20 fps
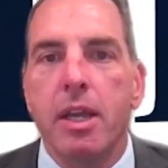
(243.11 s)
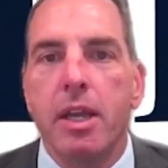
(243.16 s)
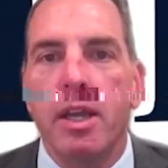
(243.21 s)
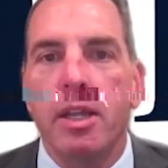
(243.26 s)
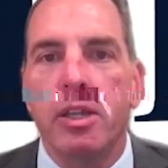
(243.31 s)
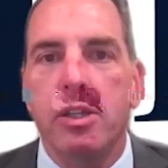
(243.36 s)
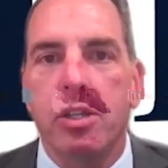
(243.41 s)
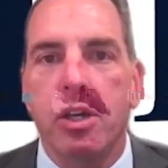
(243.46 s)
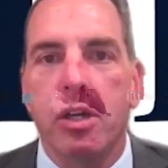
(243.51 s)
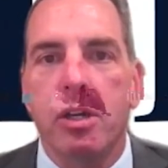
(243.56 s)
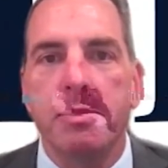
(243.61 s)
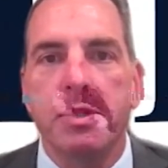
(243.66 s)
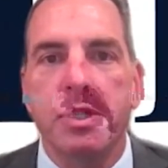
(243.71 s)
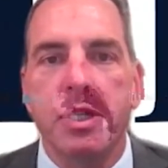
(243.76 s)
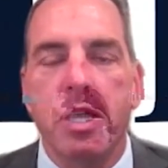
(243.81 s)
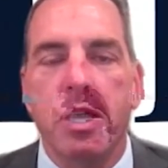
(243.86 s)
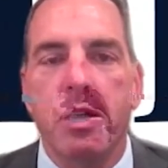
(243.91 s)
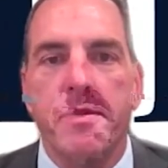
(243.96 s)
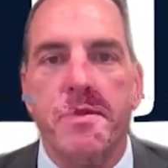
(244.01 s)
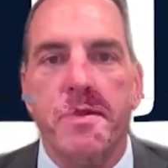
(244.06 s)
In terms
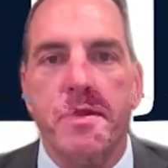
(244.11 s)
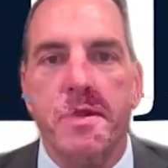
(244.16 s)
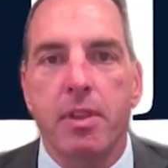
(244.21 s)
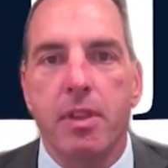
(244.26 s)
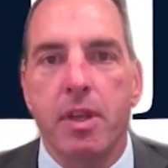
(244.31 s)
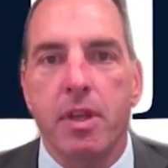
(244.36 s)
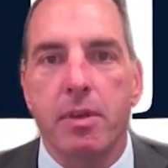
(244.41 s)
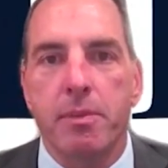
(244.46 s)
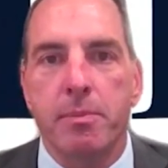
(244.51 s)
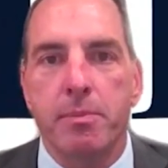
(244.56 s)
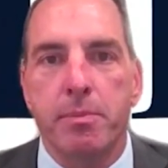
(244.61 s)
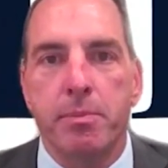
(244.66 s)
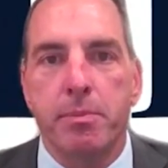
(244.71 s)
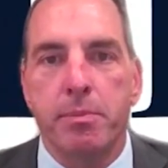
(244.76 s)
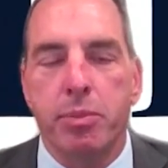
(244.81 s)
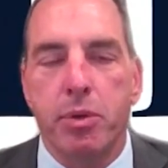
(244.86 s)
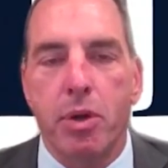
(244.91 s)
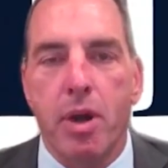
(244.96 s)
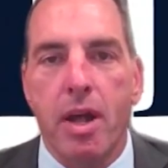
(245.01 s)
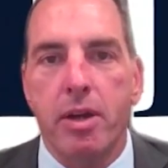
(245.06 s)
of the
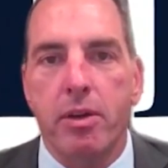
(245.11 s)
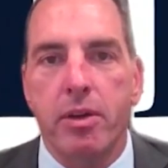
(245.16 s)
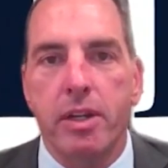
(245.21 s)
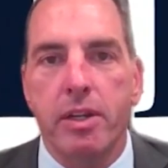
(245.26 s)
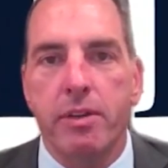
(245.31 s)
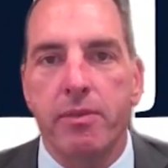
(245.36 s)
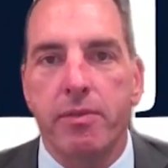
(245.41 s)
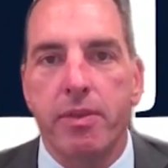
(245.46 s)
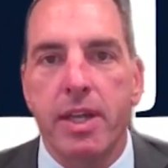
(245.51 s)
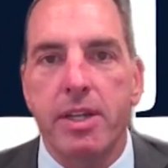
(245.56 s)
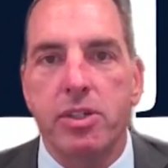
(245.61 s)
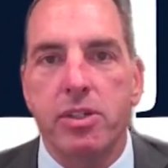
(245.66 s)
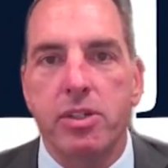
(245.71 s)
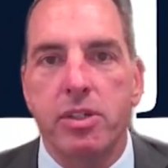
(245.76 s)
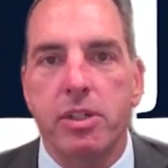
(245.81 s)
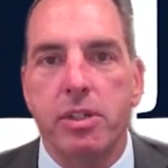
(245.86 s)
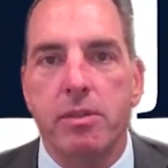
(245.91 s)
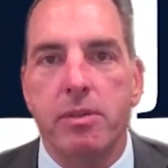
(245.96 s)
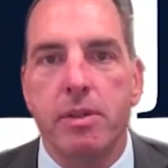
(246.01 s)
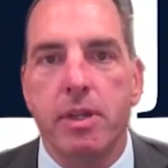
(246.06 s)
broader
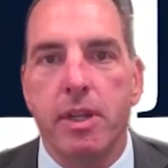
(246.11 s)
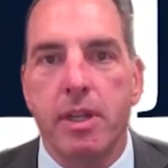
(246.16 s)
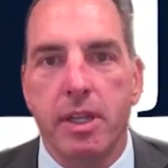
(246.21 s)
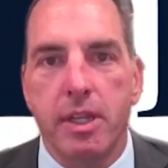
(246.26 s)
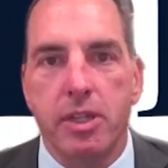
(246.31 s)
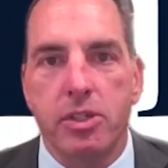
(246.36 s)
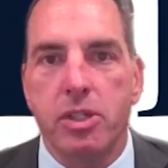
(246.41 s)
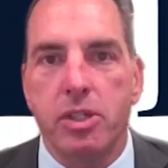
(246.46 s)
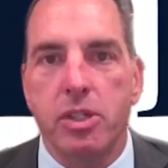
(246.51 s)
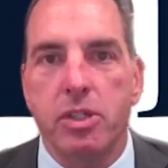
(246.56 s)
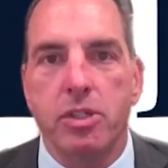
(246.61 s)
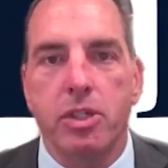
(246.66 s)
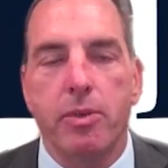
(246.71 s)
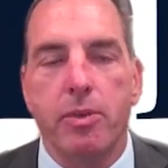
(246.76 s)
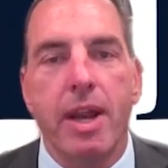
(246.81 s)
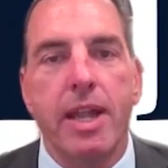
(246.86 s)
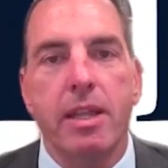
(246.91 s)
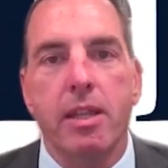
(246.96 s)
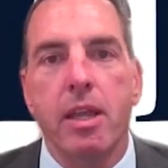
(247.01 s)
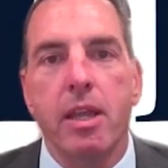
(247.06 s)
inflation issues, you're
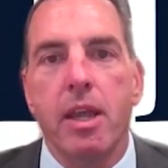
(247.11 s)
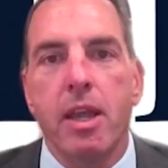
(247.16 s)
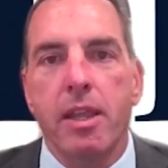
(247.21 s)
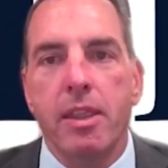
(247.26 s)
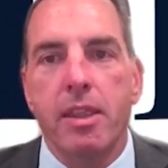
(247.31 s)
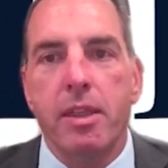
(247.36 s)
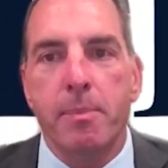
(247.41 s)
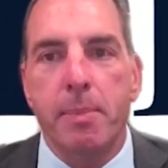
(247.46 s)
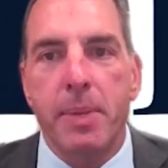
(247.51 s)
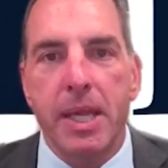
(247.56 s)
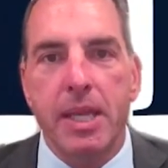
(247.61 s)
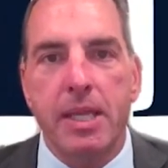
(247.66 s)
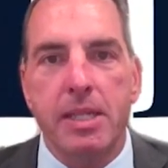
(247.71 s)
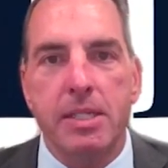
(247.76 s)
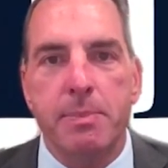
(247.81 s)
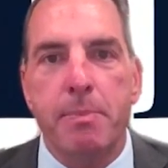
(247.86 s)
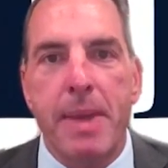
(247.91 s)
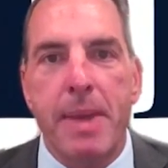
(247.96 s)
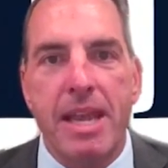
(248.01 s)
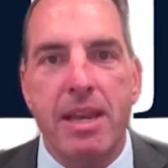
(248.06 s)
right. The
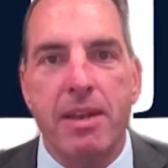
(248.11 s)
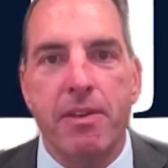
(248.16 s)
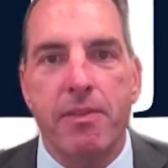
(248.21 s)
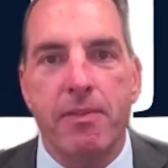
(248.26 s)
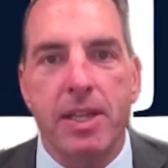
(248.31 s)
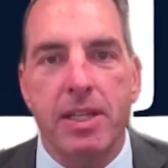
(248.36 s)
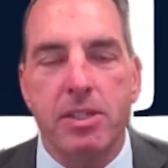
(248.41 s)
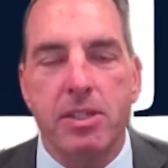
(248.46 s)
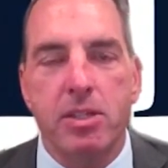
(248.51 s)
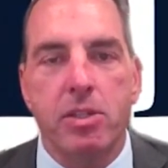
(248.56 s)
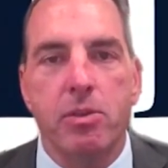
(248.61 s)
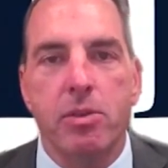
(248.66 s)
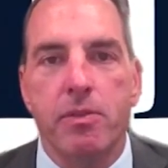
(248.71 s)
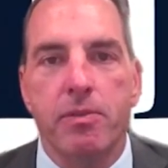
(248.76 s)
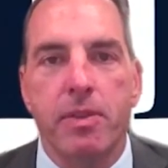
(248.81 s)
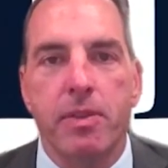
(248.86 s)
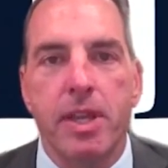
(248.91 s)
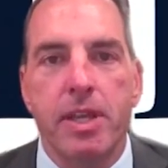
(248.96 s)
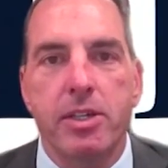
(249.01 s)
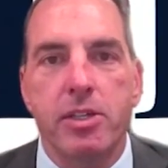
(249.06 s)
biggest benefit to
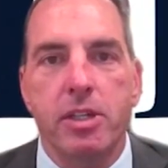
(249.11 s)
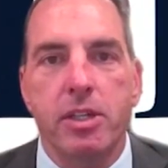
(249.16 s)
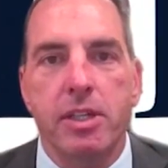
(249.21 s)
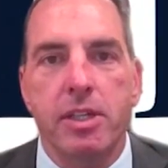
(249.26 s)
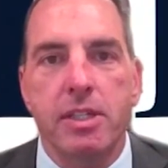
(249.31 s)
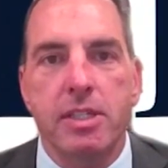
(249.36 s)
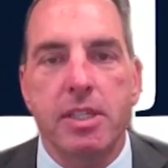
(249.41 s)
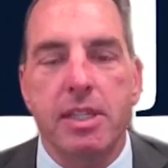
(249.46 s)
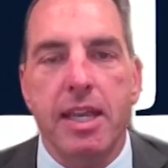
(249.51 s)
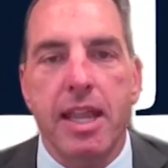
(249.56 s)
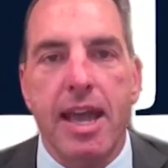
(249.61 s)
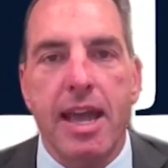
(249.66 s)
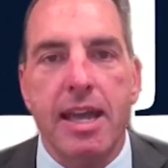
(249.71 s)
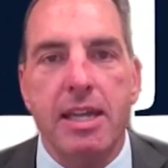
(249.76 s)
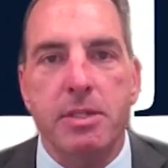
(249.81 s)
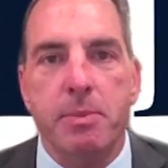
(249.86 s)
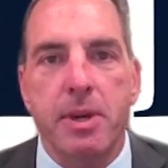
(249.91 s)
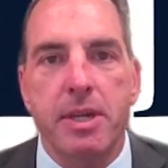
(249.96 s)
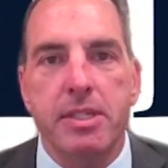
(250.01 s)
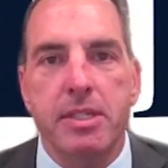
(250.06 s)
inflation is that
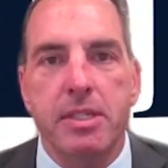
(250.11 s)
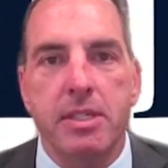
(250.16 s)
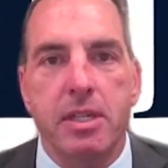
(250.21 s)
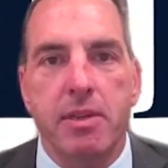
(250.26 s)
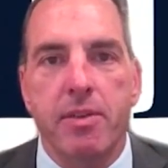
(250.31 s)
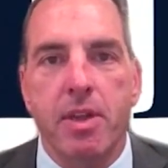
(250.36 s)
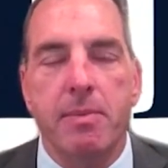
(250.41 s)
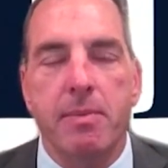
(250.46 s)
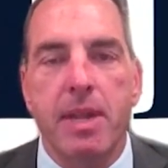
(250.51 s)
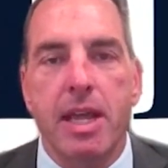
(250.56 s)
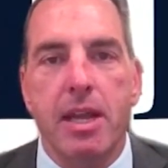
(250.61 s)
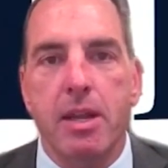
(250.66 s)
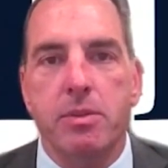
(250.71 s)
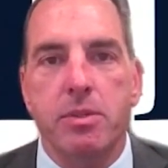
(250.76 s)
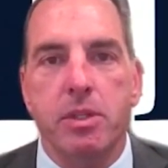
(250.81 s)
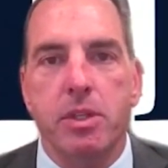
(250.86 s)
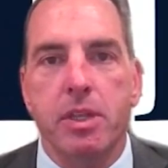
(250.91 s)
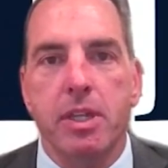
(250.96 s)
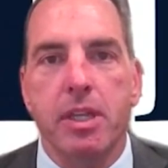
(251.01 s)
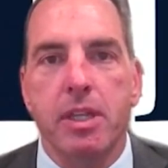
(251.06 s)
gas prices have come down. I
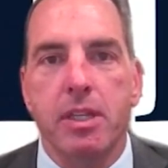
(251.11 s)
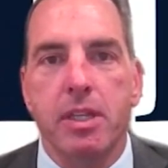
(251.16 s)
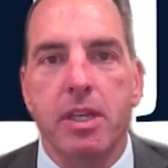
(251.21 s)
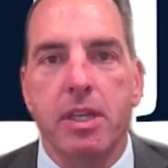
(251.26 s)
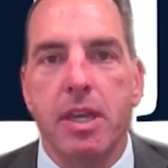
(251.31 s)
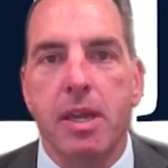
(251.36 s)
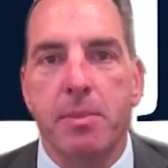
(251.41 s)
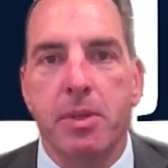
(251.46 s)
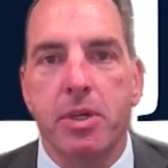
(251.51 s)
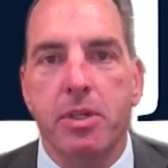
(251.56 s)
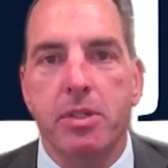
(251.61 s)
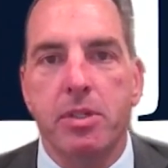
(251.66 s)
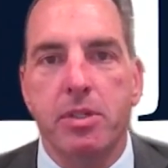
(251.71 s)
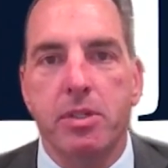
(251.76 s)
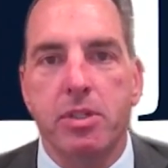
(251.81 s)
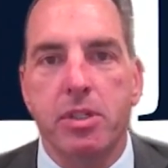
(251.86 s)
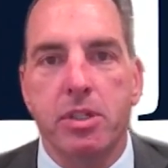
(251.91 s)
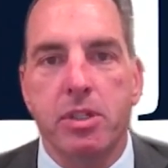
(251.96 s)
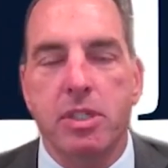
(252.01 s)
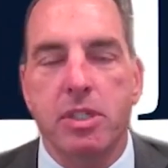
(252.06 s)
was looking at the numbers
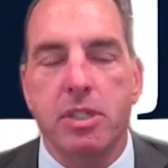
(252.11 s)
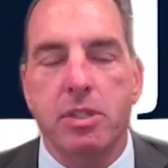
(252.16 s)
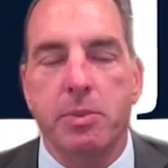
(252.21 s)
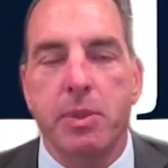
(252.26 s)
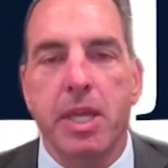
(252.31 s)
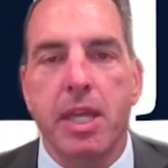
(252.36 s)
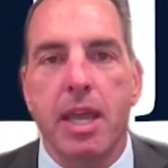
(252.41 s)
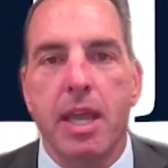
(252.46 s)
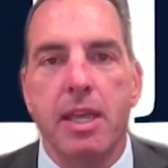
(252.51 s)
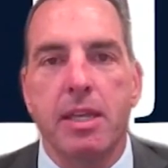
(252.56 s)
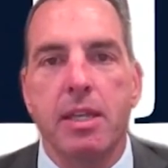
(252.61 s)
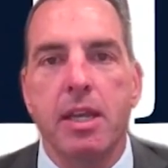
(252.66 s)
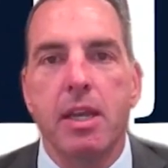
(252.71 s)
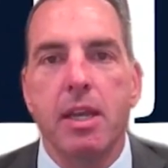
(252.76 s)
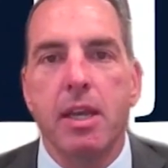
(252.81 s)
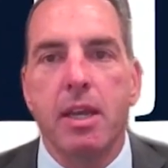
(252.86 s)
just this weekend.